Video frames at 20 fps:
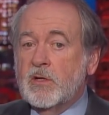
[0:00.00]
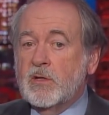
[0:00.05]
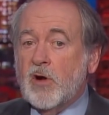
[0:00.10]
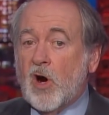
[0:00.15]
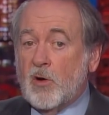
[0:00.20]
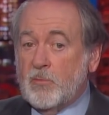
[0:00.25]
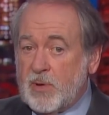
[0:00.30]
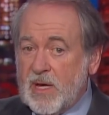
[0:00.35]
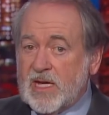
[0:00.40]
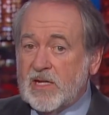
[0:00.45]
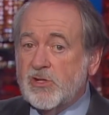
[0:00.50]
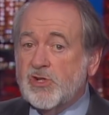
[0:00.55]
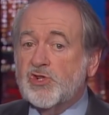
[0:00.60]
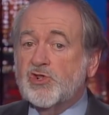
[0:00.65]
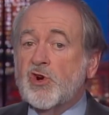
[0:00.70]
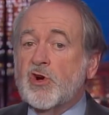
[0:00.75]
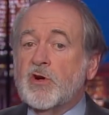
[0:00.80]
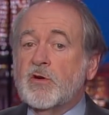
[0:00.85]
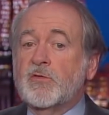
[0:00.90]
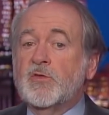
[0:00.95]
or being
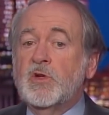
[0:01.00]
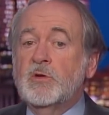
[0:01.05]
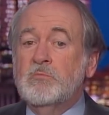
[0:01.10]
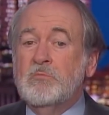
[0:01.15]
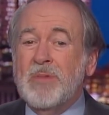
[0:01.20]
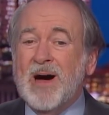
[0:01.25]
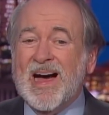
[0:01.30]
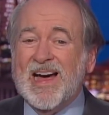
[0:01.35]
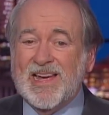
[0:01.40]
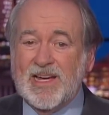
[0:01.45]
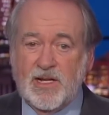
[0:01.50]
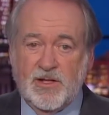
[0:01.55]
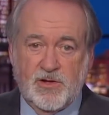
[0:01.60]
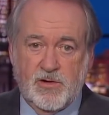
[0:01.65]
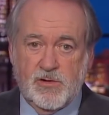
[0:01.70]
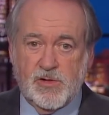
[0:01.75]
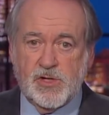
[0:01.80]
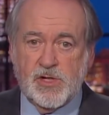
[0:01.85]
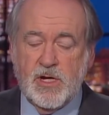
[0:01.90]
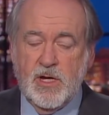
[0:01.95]
served by
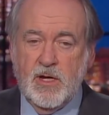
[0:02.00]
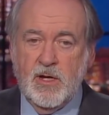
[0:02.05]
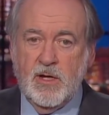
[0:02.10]
others.